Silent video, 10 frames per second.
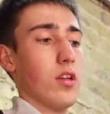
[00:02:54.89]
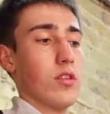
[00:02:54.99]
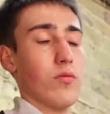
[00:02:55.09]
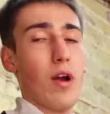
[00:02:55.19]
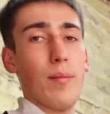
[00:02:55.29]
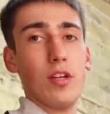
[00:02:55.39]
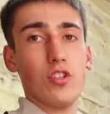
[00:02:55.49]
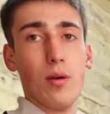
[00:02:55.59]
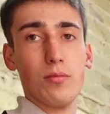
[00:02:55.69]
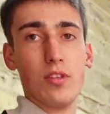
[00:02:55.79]
The rabbit
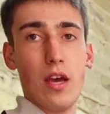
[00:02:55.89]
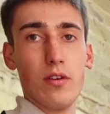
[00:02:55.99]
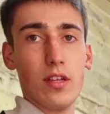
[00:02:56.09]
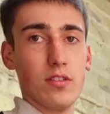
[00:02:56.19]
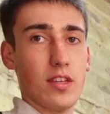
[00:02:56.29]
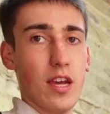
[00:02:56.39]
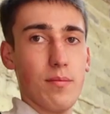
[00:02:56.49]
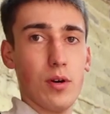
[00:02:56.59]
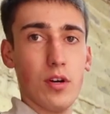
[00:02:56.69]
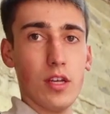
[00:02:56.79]
jumps out, gets scared
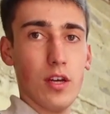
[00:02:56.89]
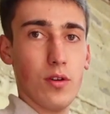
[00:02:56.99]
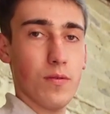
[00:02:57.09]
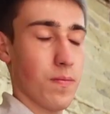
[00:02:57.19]
by you,